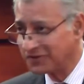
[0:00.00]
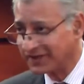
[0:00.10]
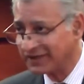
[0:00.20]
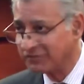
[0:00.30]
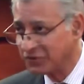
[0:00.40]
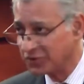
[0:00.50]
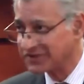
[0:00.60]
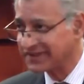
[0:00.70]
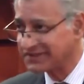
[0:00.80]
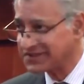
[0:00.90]
credit bureaus
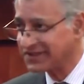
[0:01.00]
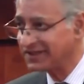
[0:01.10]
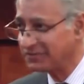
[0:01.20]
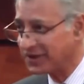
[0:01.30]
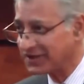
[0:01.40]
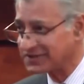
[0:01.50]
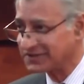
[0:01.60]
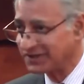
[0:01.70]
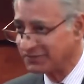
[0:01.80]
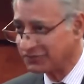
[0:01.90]
existed in
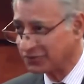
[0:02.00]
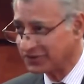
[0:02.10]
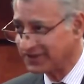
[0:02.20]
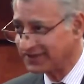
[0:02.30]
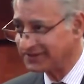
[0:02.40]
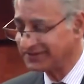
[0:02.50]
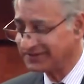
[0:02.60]
Pakistan before that.